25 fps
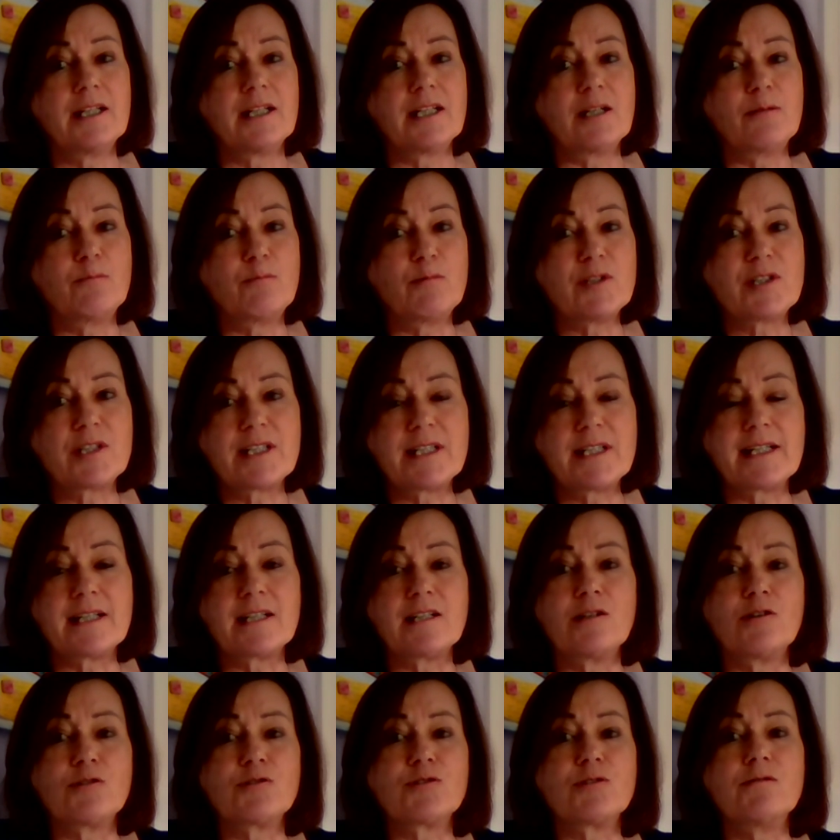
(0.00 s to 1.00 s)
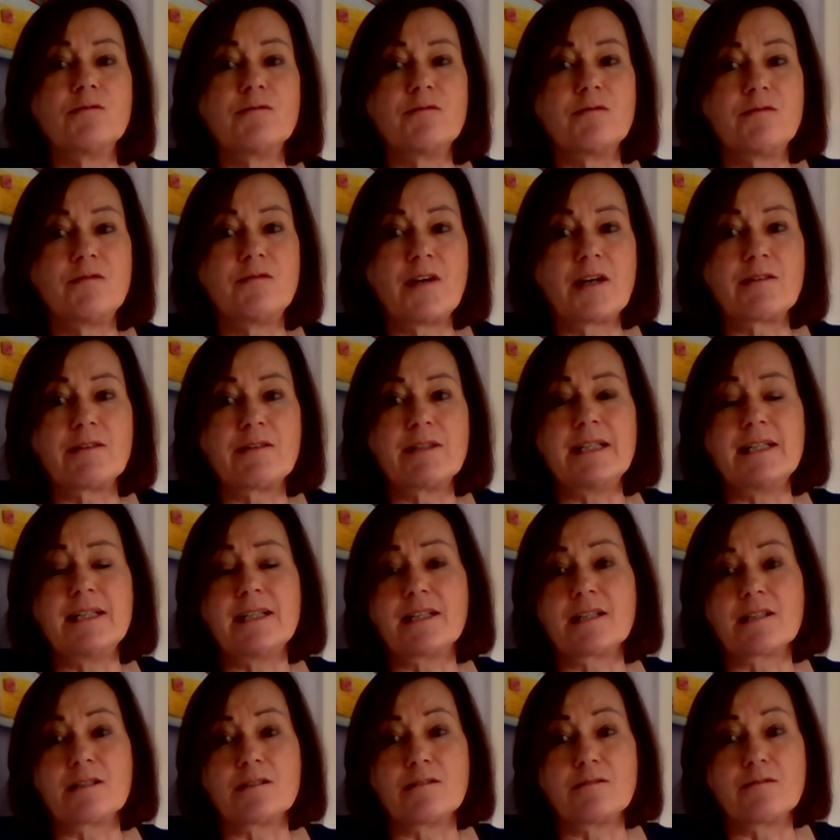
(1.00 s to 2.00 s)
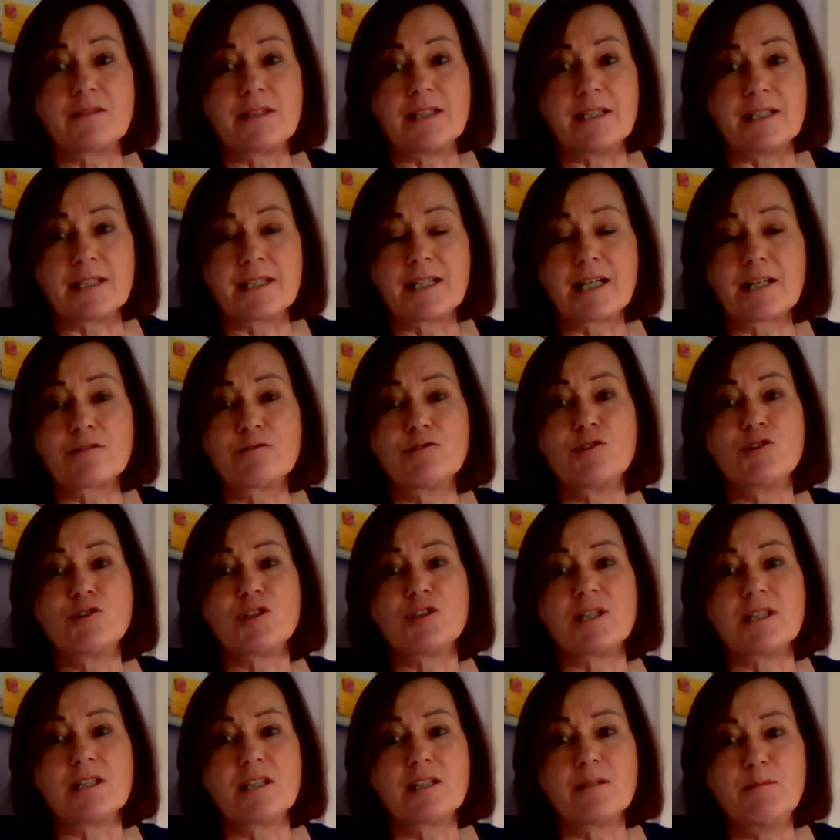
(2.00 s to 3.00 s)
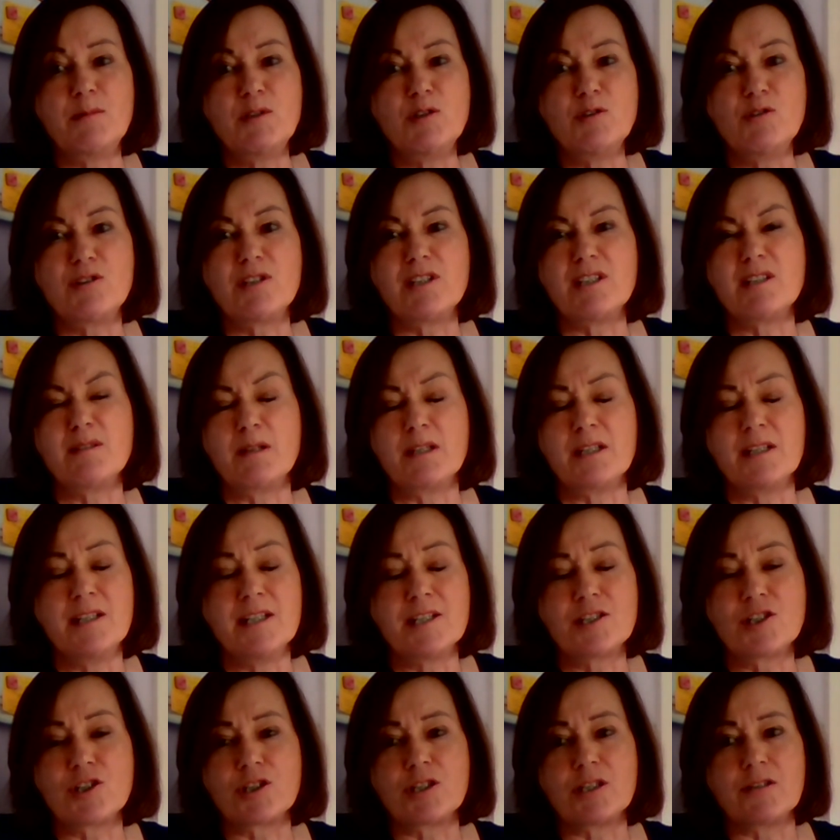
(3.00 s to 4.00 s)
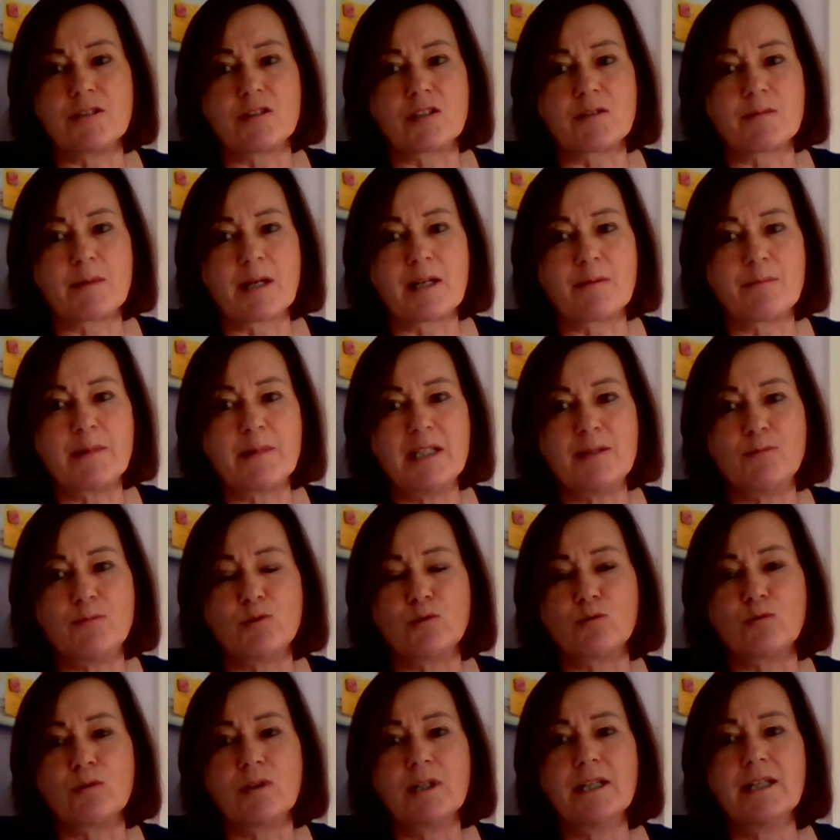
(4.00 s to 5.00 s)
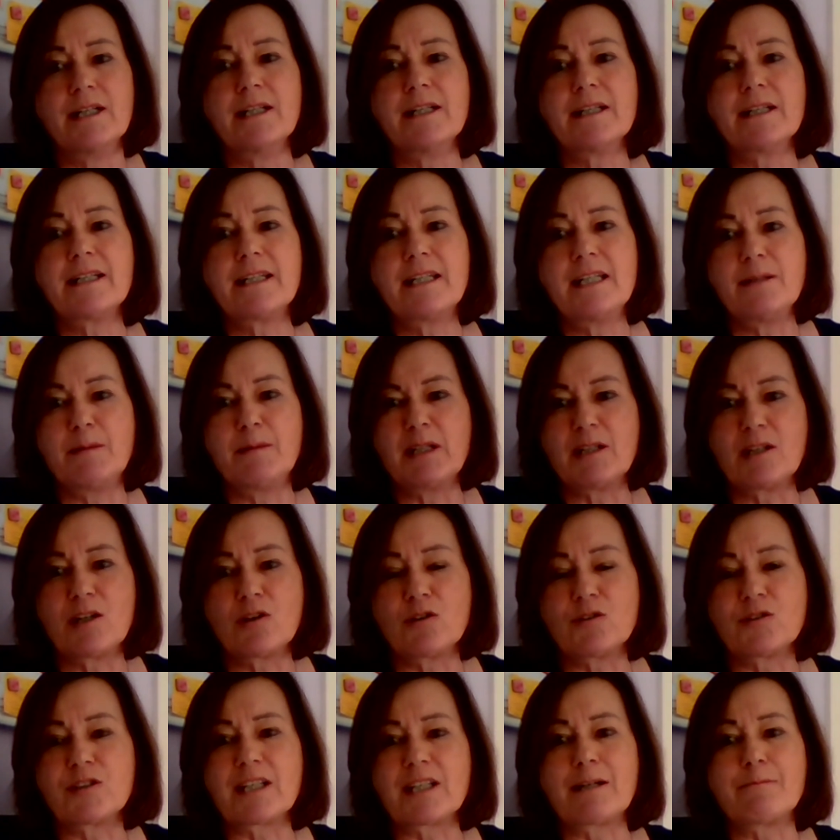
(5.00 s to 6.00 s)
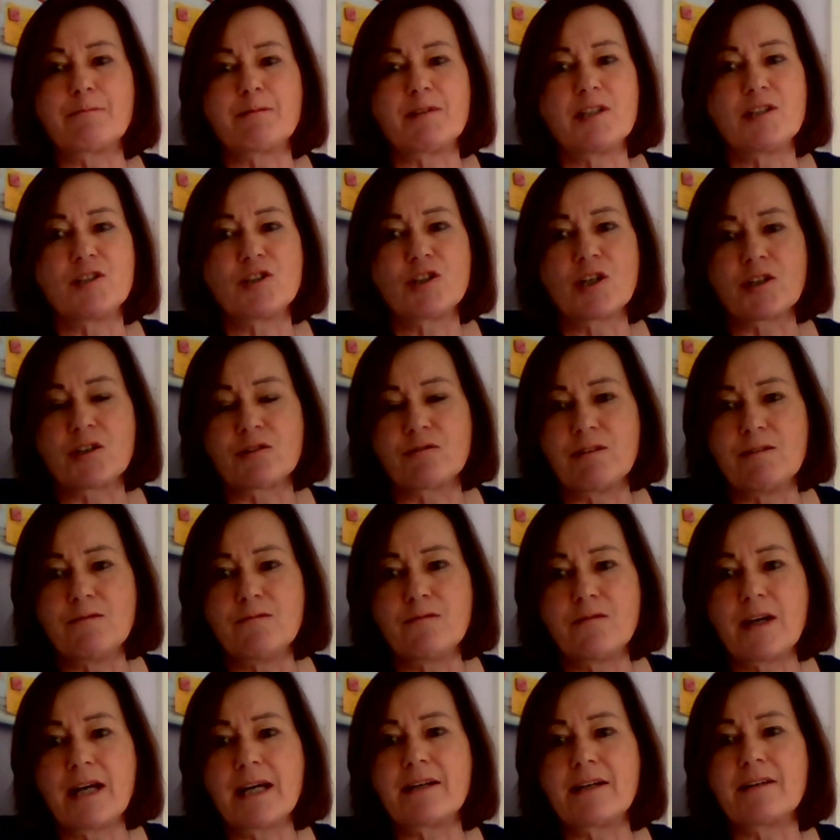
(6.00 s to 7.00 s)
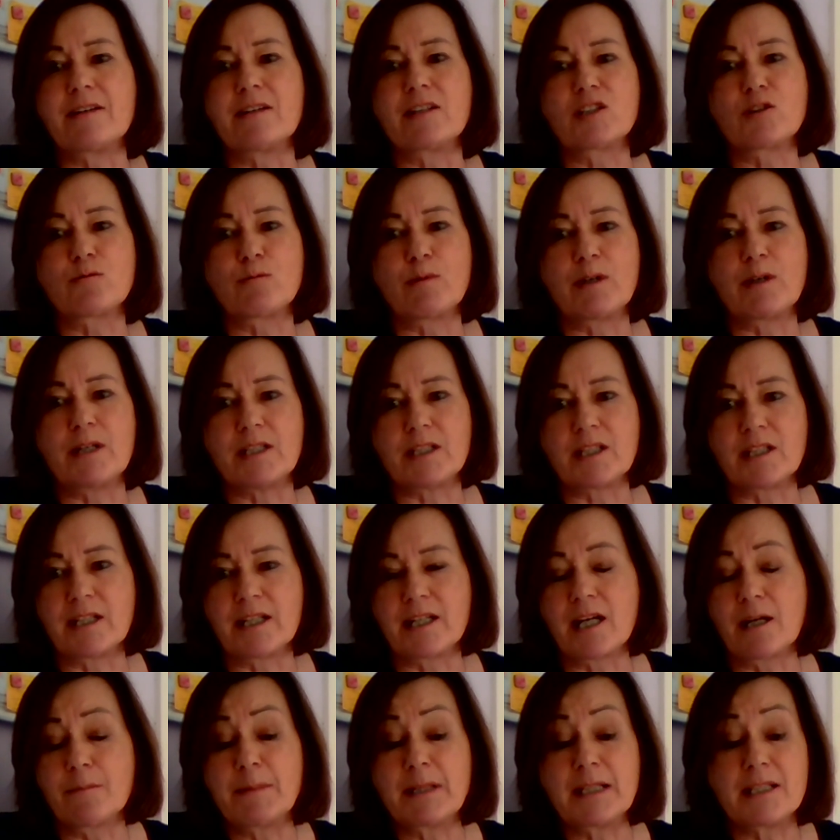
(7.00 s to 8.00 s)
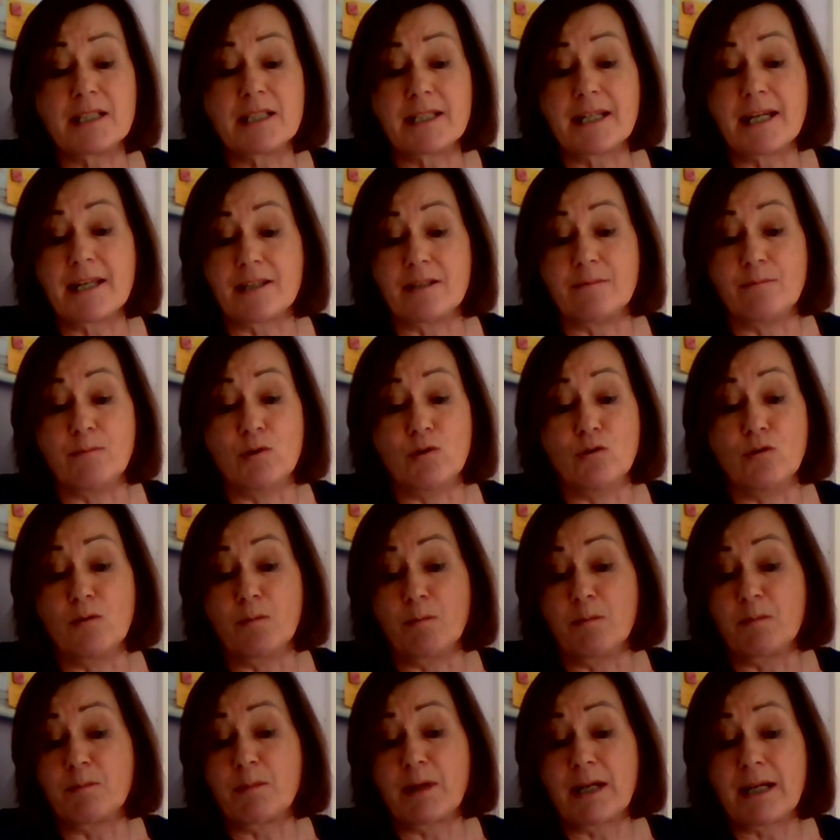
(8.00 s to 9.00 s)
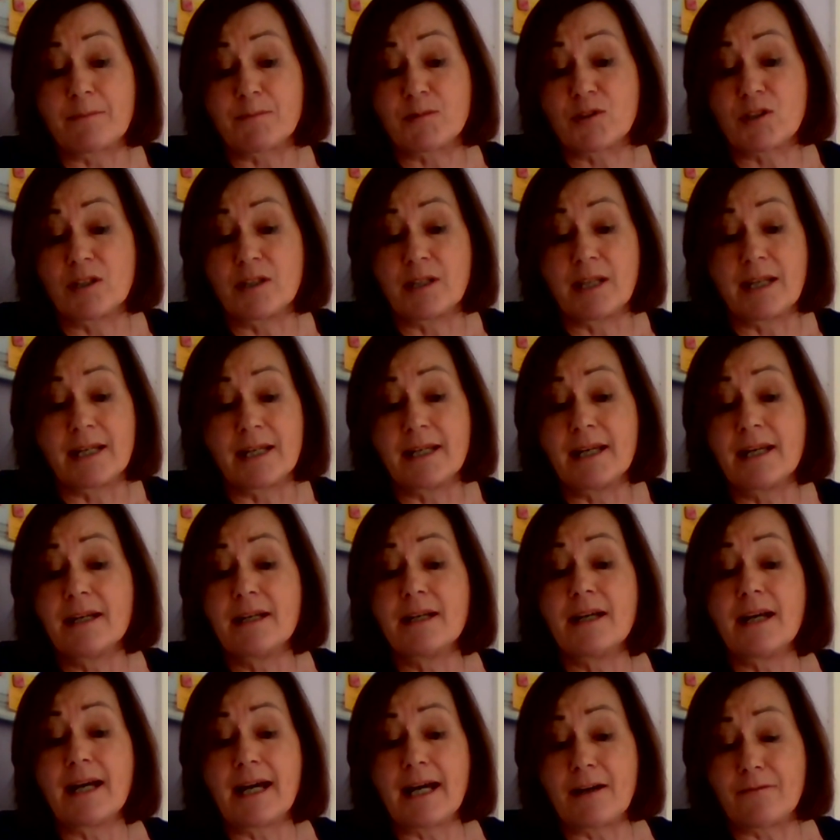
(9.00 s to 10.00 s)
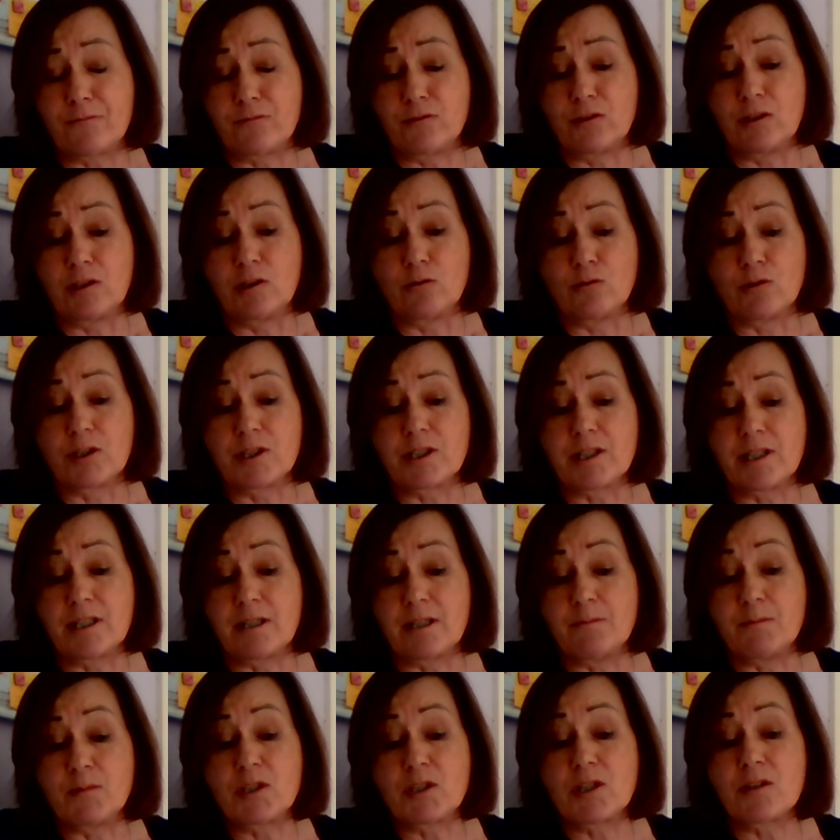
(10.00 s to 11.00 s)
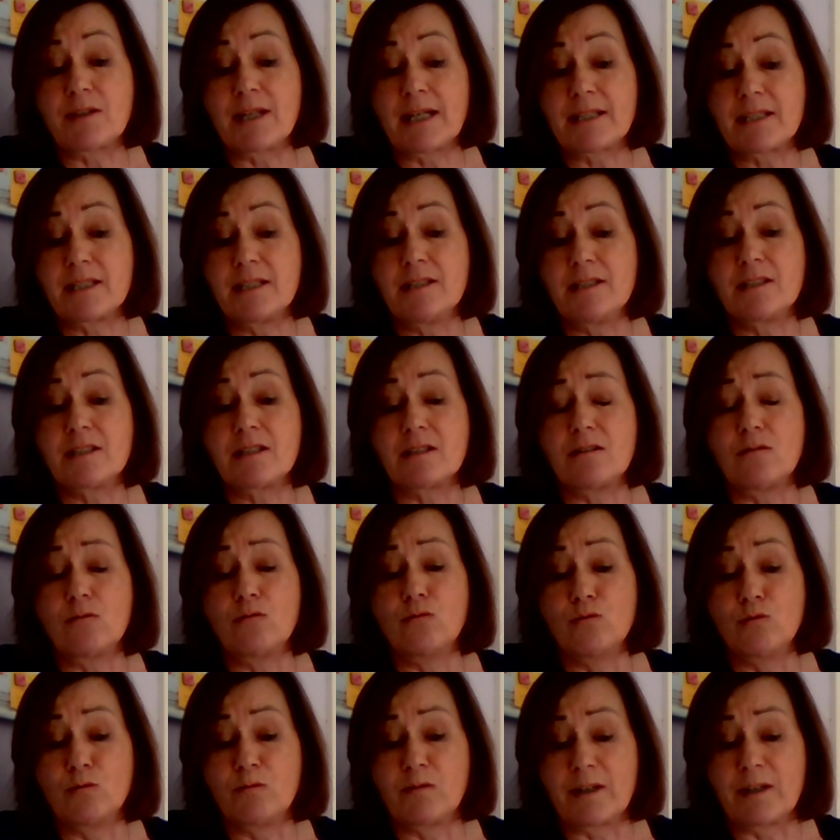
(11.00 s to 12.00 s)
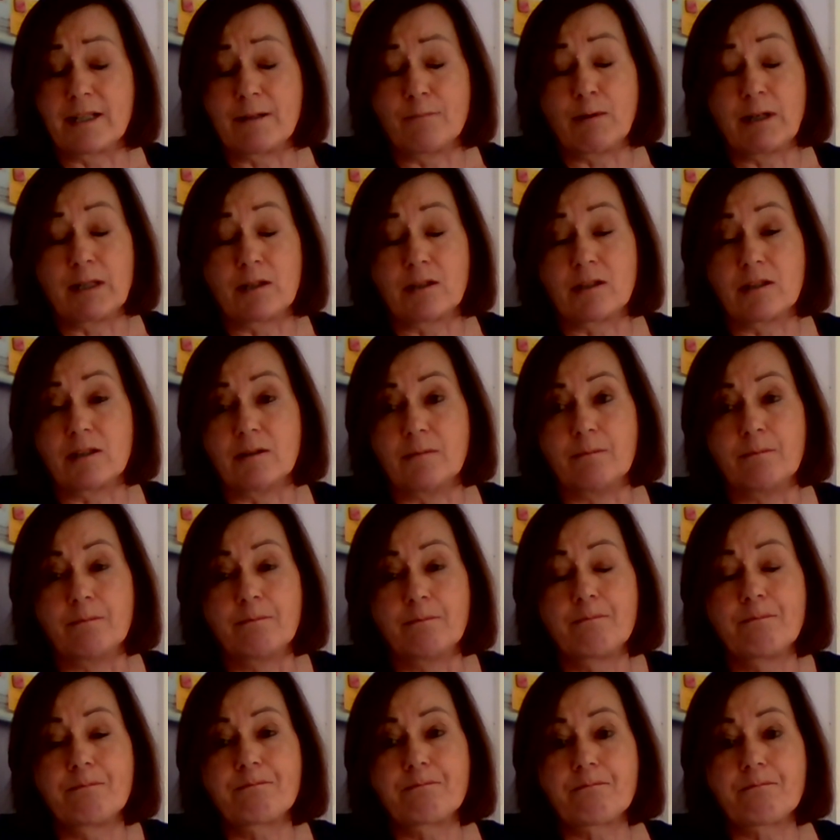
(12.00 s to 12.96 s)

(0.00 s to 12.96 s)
And we're seeing a lot of very kind of encouraging community initiatives about people keeping in contact with each other in various ways and coming together more, perhaps, than they have for a long time. So that is all very welcome.